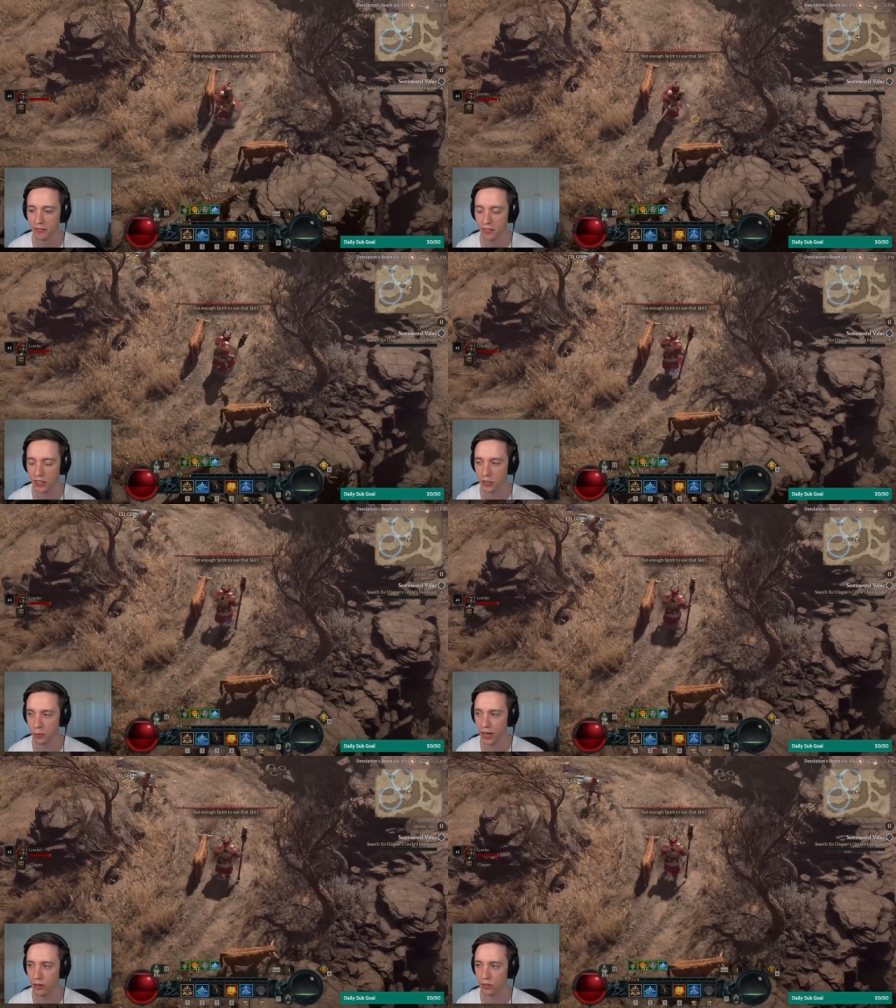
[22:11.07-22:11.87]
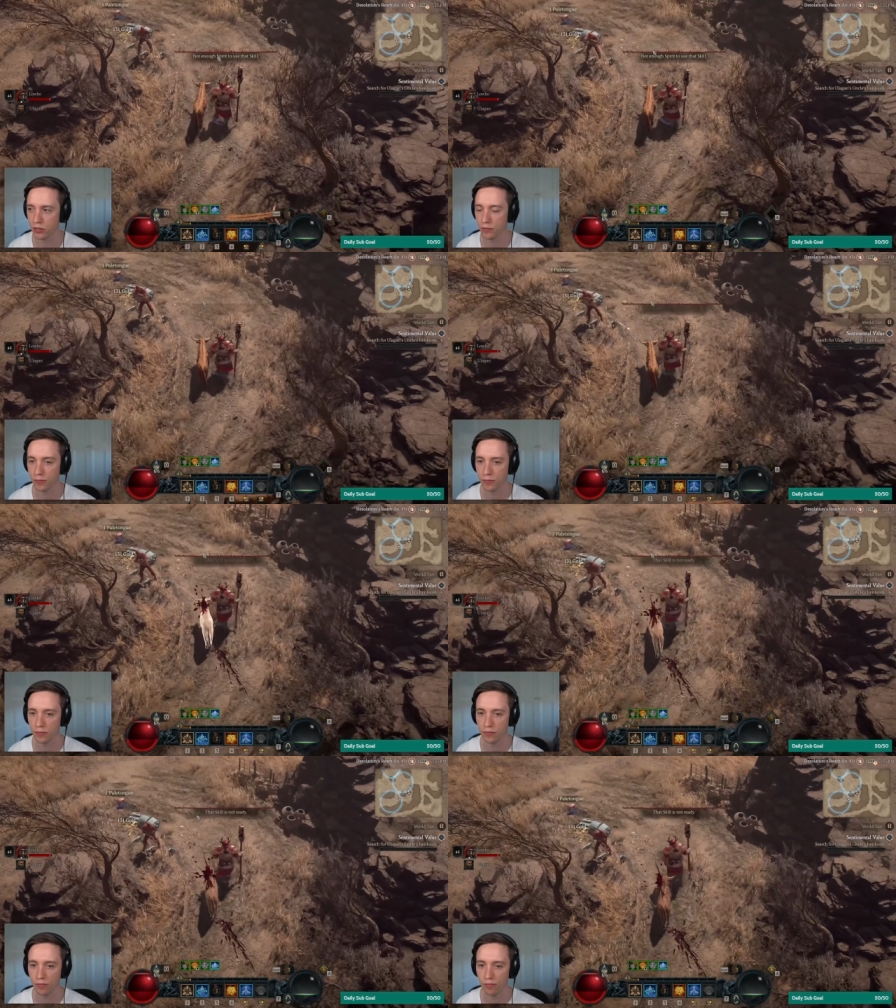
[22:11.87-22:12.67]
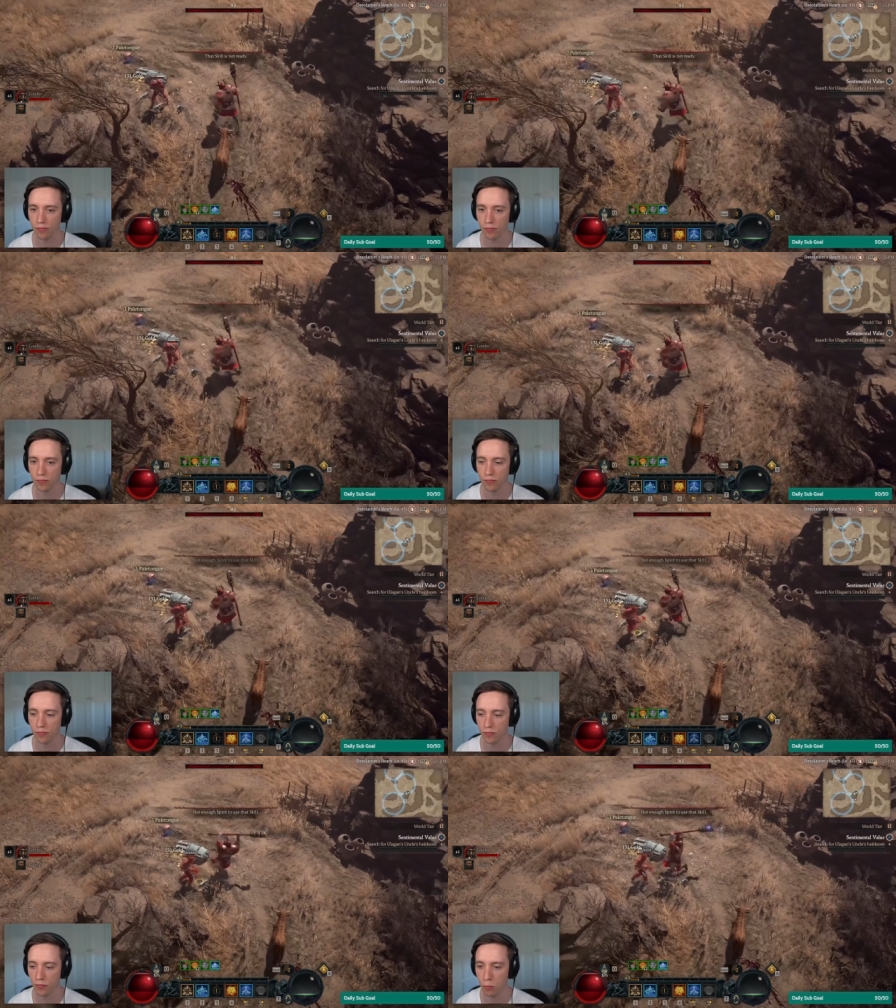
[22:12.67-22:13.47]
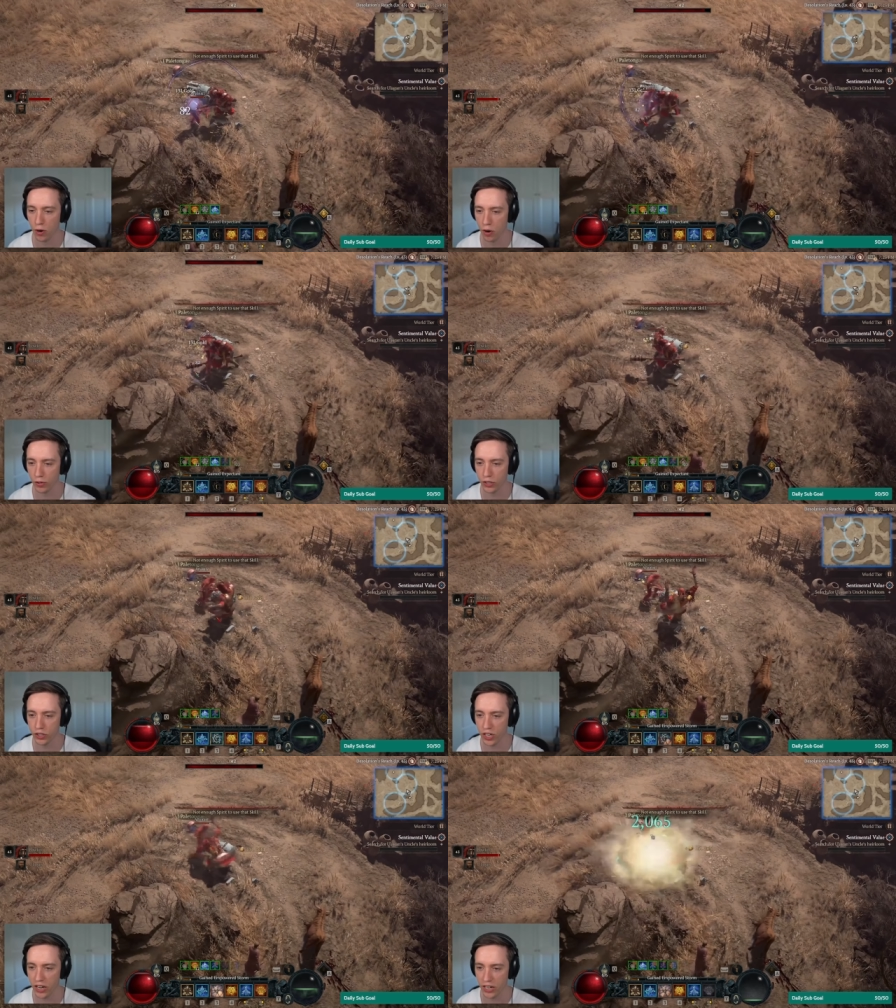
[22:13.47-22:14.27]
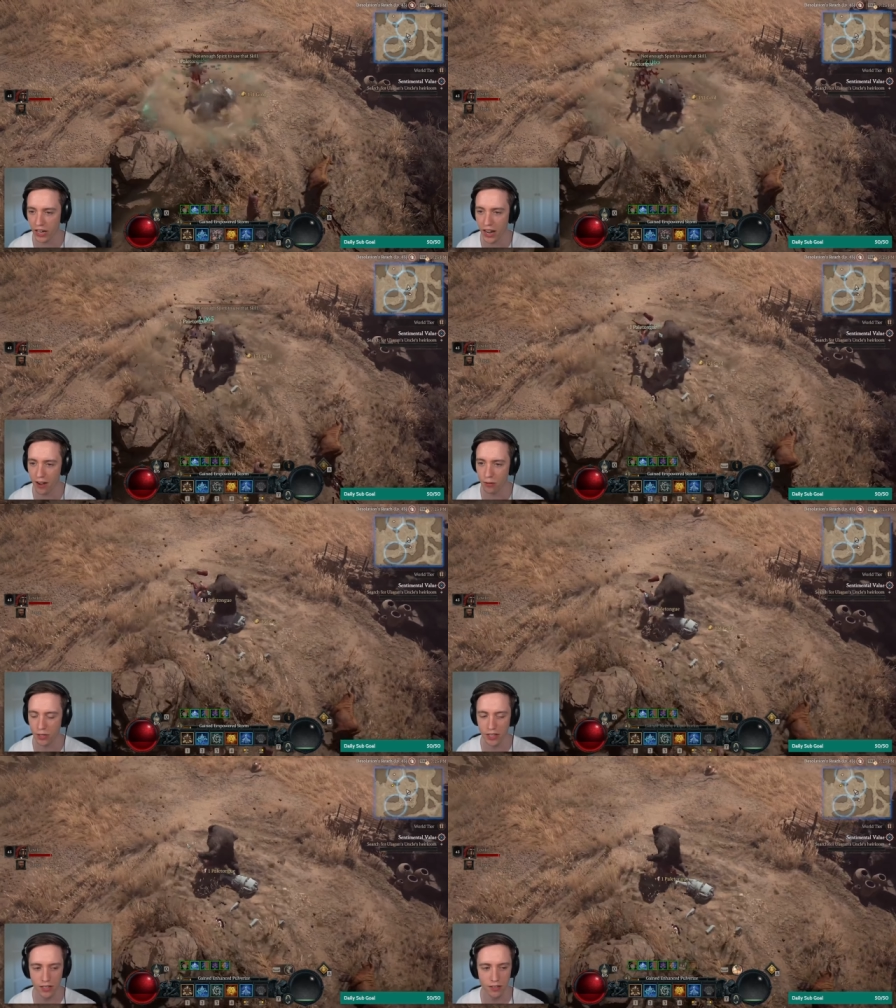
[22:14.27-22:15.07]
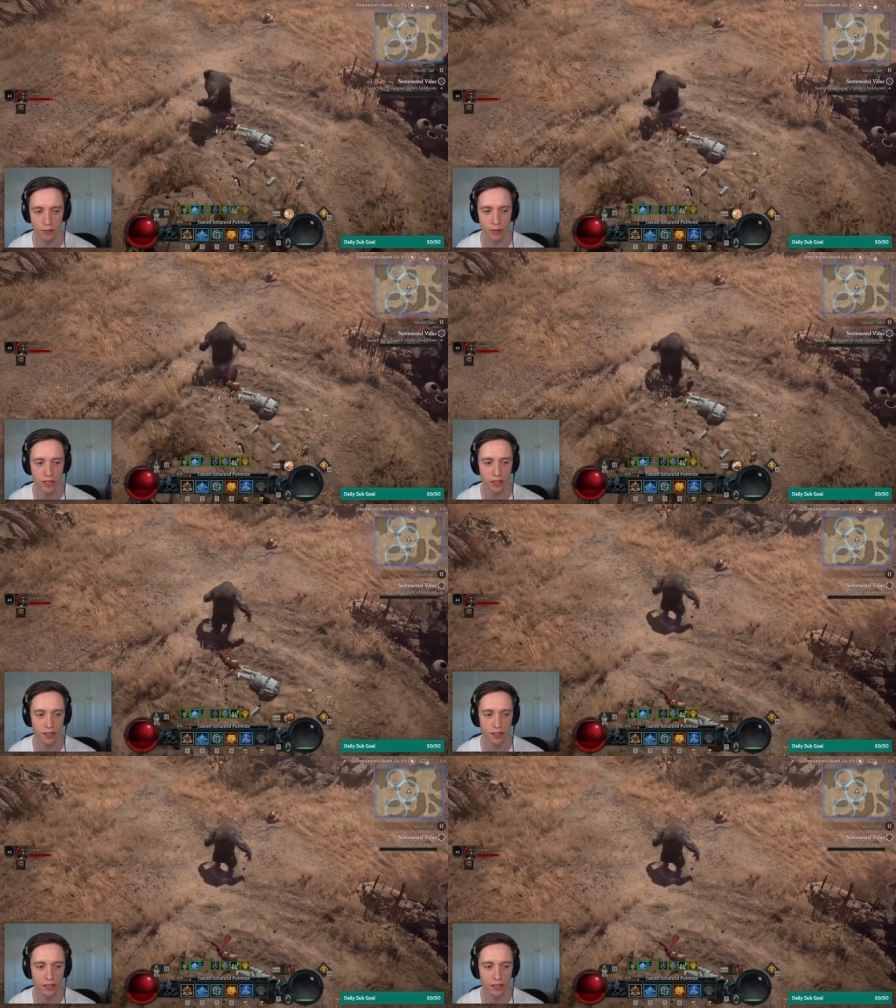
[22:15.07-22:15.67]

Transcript: There's some cows. Bro, you just hit a cow. What the hell, man?